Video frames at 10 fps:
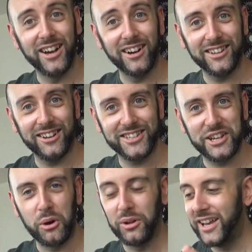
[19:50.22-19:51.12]
as I like to
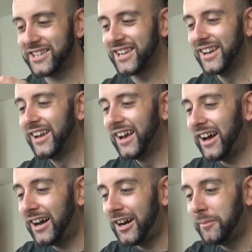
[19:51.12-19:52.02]
call it.
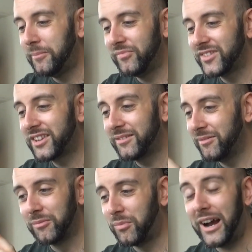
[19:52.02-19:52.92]
Um,
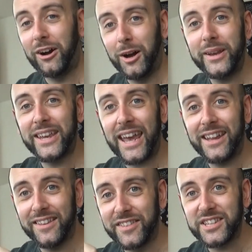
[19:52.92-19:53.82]
well, I mean,
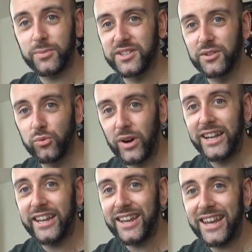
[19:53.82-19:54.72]
again, this was a
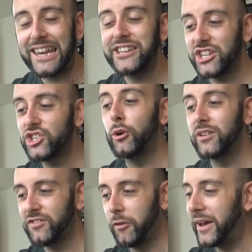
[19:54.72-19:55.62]
really easy
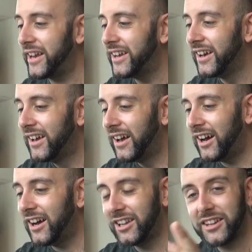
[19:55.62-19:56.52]
choice for me,
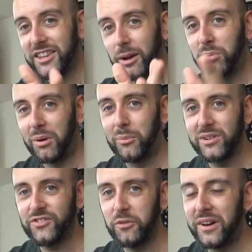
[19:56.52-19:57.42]
uh, like the number one
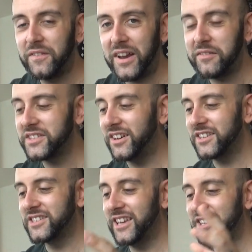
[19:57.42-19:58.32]
was for my favourite
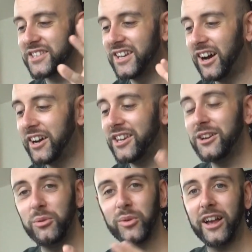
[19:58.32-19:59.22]
siders list. I
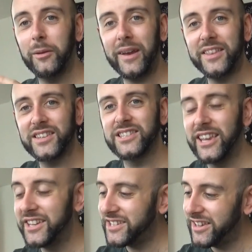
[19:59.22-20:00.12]
knew when I made this
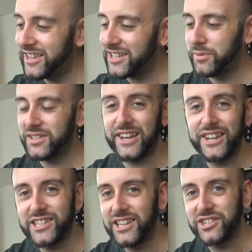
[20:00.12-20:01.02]
list, this was
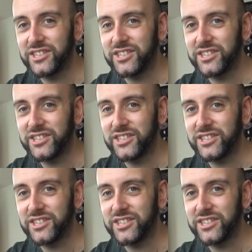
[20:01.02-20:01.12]
easily